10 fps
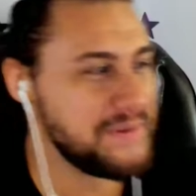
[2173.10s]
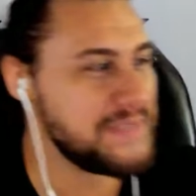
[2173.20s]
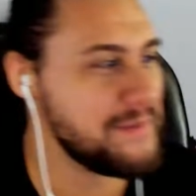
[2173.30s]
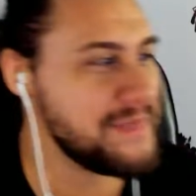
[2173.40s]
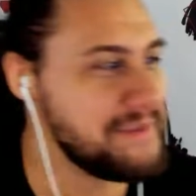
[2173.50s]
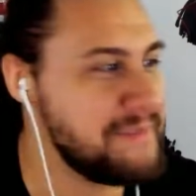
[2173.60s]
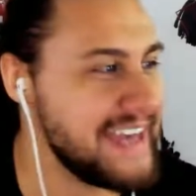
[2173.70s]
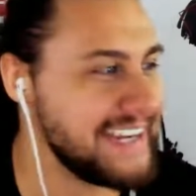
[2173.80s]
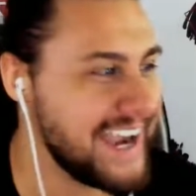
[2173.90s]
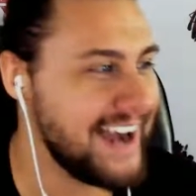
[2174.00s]
some of the
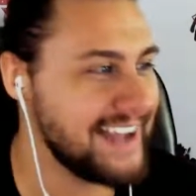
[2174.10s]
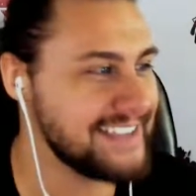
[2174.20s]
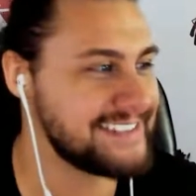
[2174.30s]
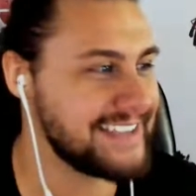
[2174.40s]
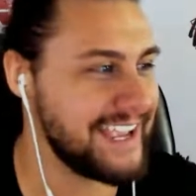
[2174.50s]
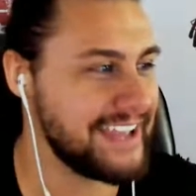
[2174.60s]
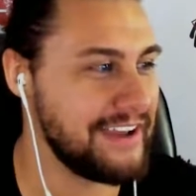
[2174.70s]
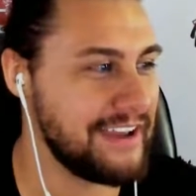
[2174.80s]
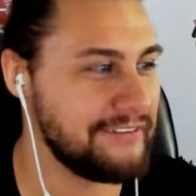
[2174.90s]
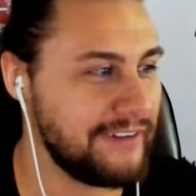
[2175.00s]
betting odds
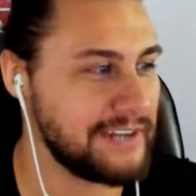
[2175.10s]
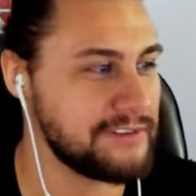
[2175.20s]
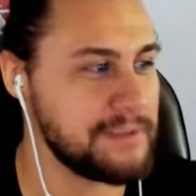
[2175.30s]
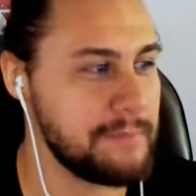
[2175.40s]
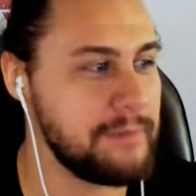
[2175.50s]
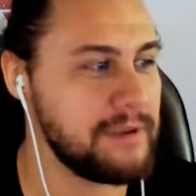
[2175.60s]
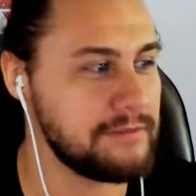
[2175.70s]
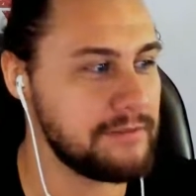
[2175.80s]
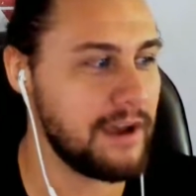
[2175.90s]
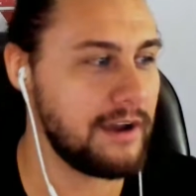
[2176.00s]
and fighters that
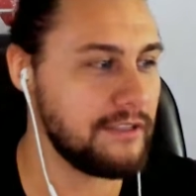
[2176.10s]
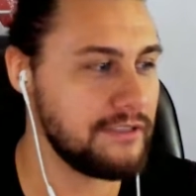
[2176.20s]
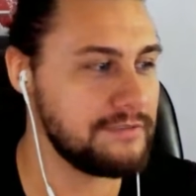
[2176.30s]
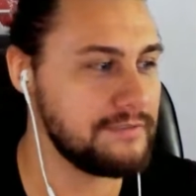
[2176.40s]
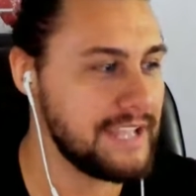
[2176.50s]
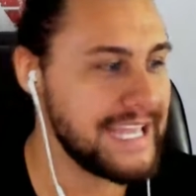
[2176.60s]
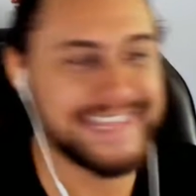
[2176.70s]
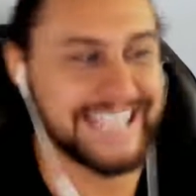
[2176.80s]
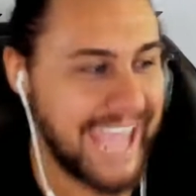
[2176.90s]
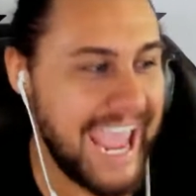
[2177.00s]
maybe
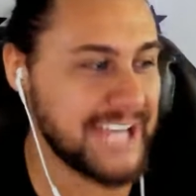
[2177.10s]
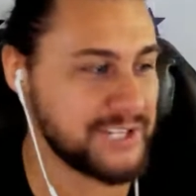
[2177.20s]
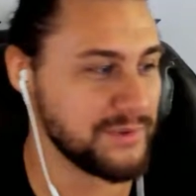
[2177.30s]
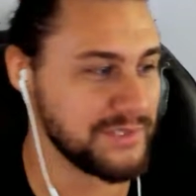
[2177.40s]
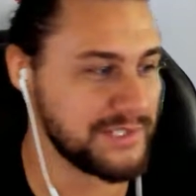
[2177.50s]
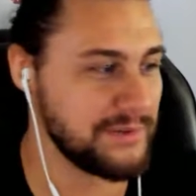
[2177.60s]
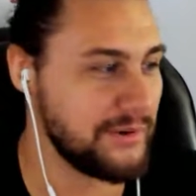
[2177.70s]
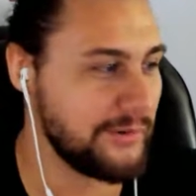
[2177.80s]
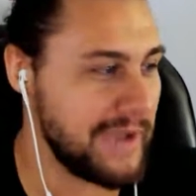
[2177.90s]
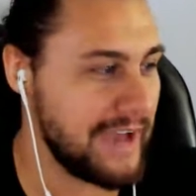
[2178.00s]
the casuals don't
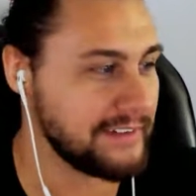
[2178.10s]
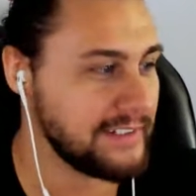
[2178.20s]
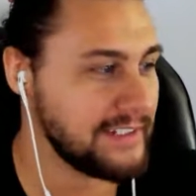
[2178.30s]
know about.